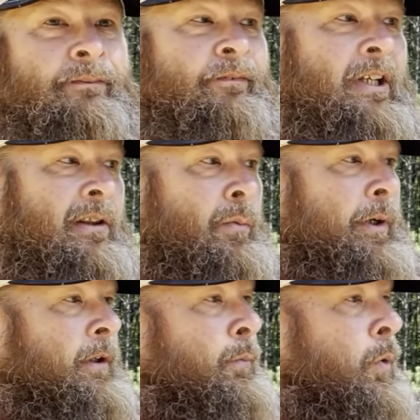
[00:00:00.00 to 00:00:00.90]
fifth
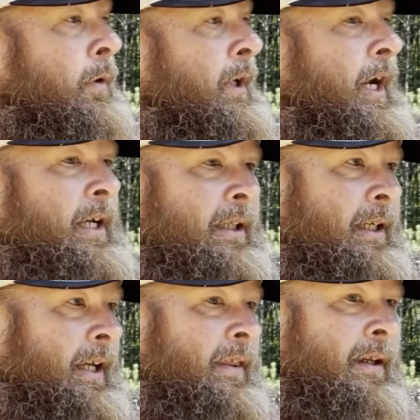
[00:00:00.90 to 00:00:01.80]
wheel more than
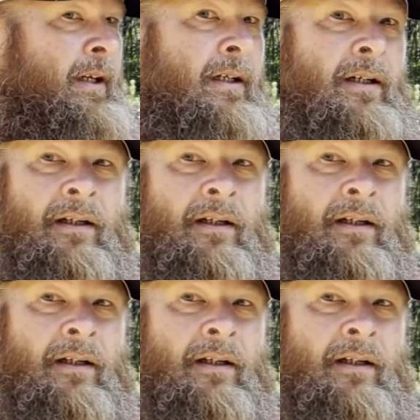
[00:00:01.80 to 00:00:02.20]
likely, I think.